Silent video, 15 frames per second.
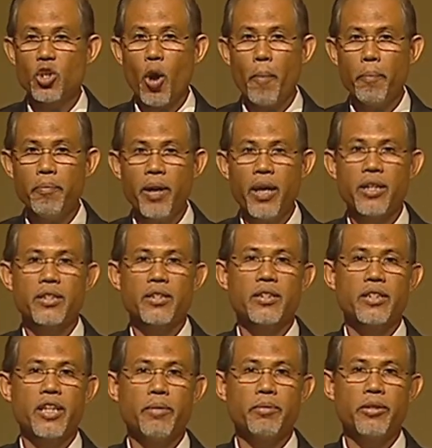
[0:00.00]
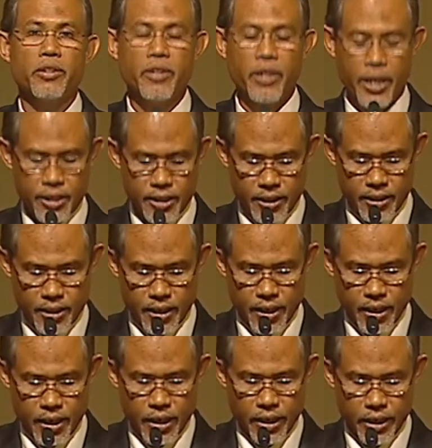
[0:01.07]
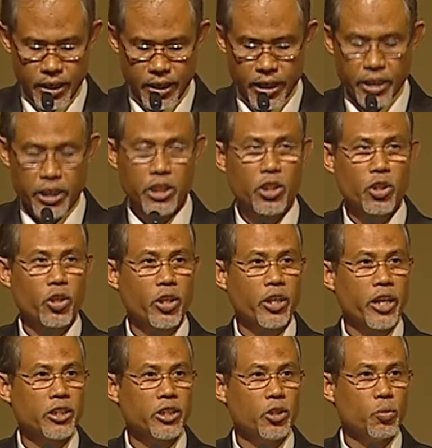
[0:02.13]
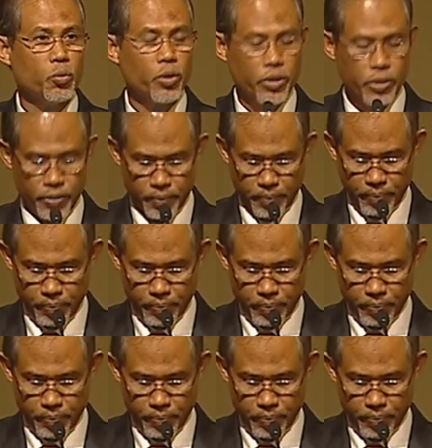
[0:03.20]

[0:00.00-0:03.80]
complex cyber threats in an interconnected world.